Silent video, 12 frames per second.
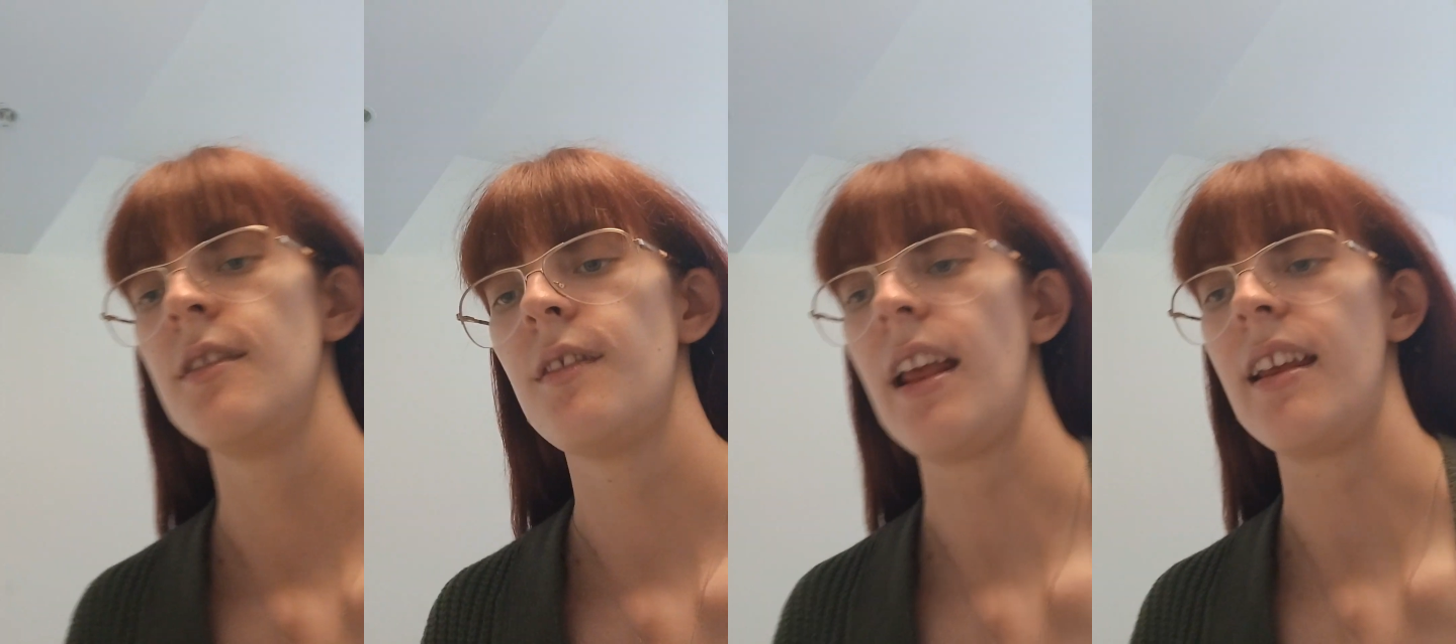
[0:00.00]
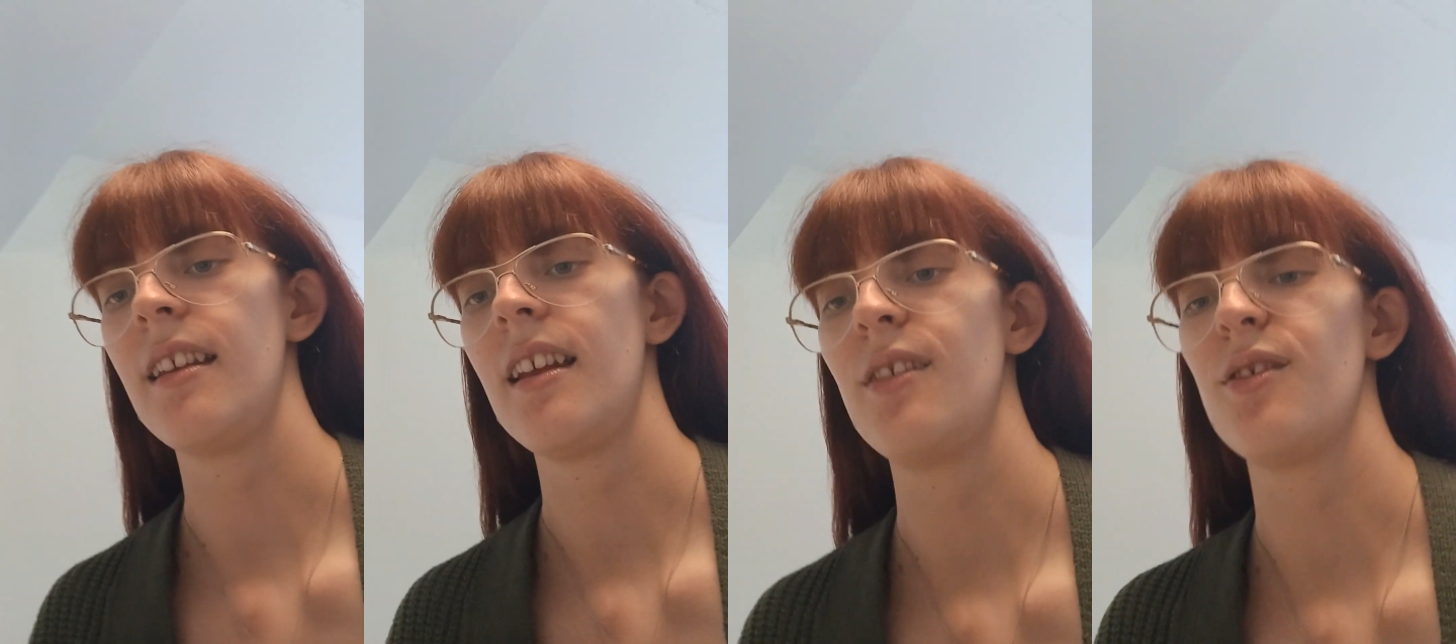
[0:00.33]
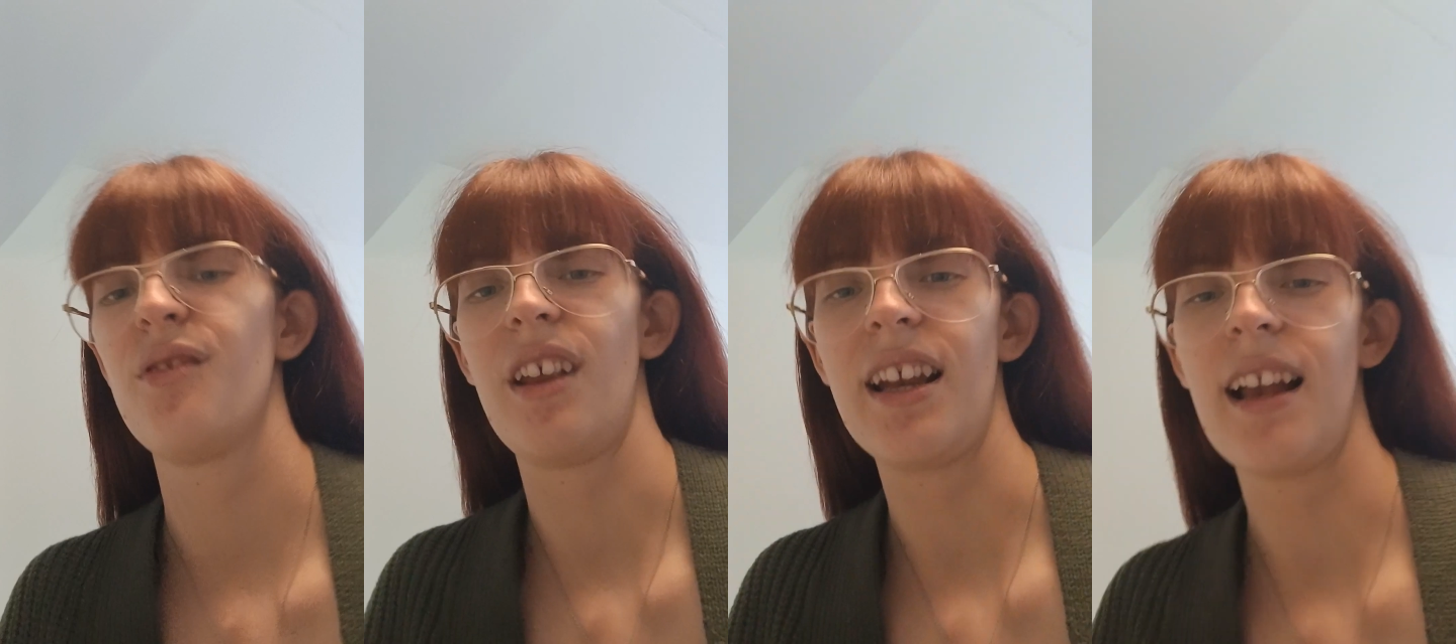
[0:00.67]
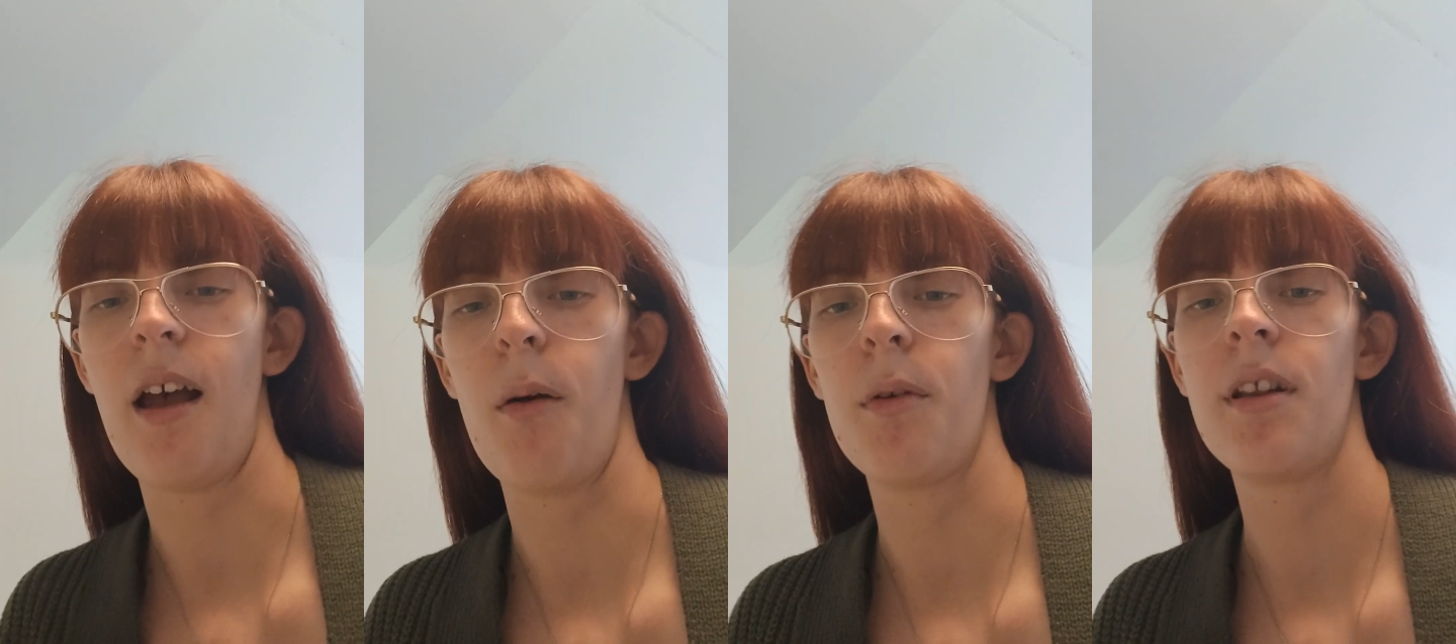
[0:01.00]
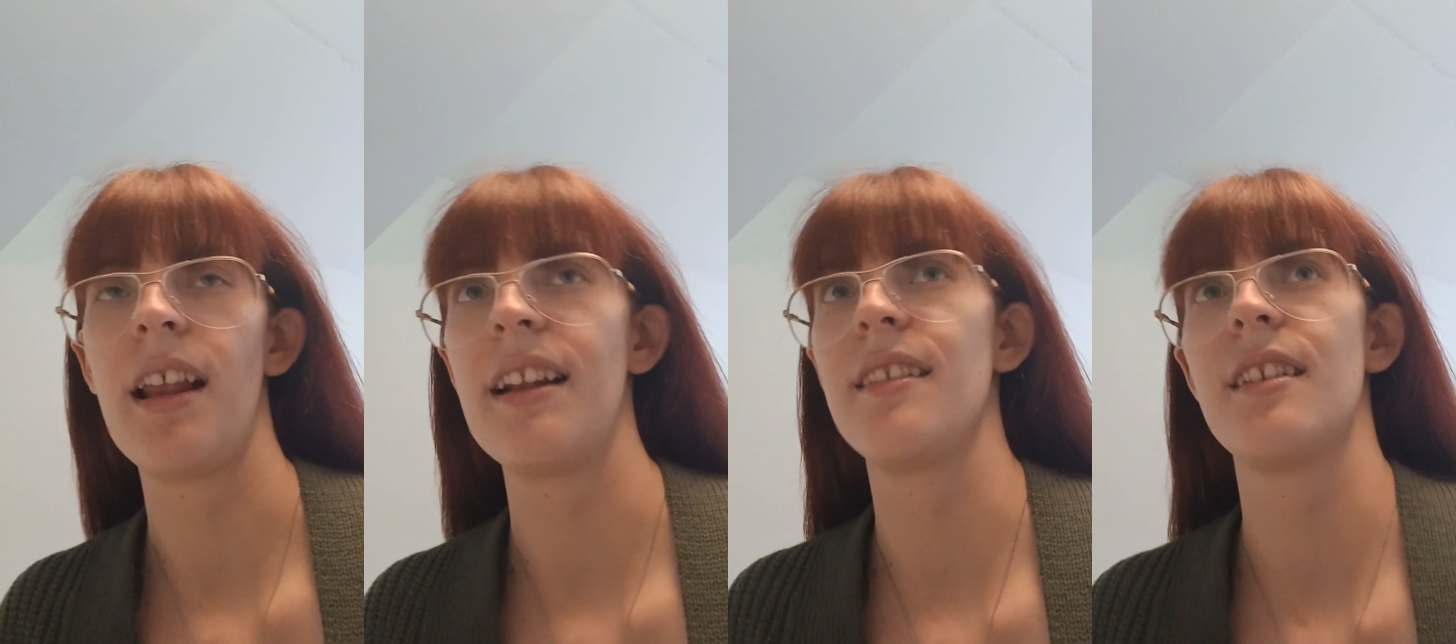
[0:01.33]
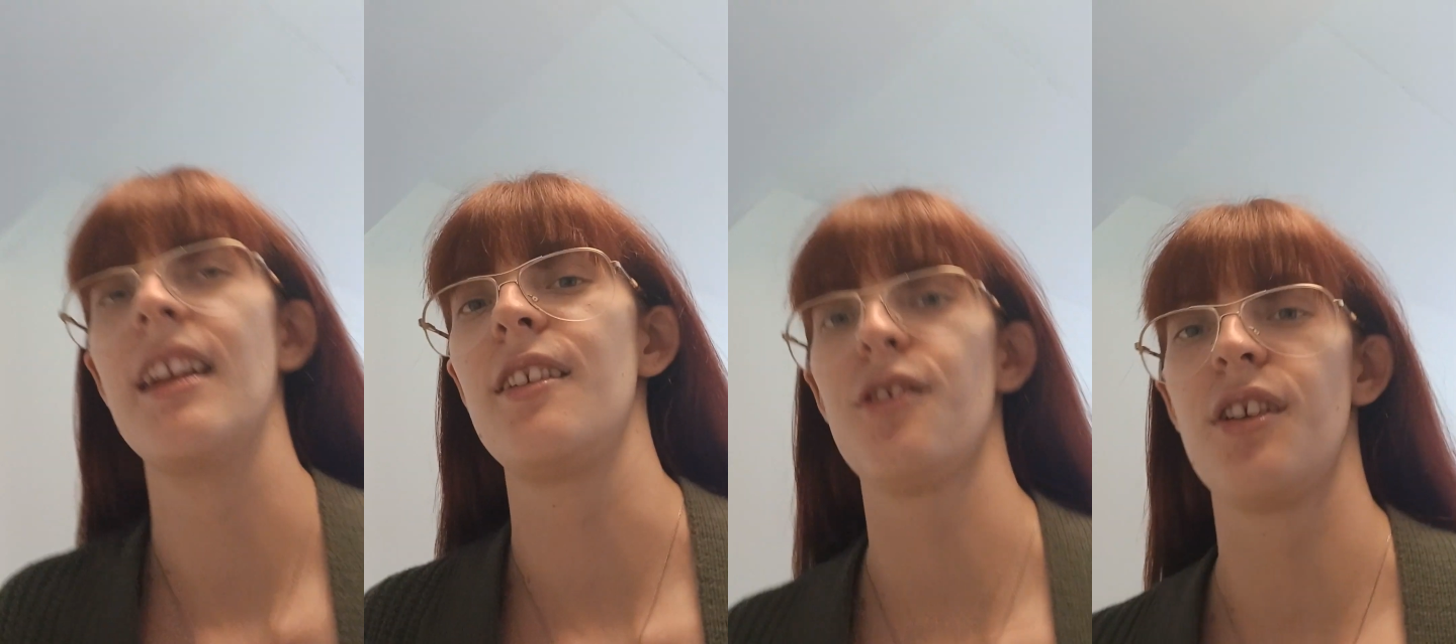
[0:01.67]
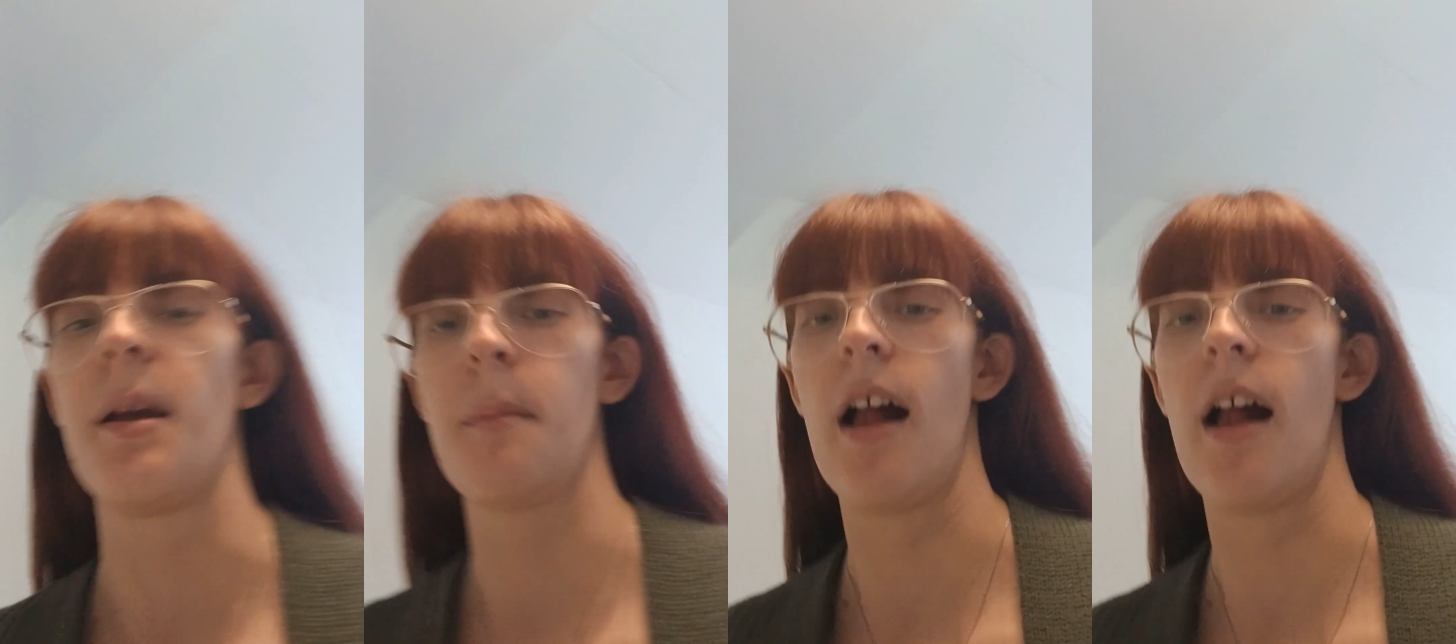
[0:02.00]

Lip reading: like it doesn't really count, like it doesn't get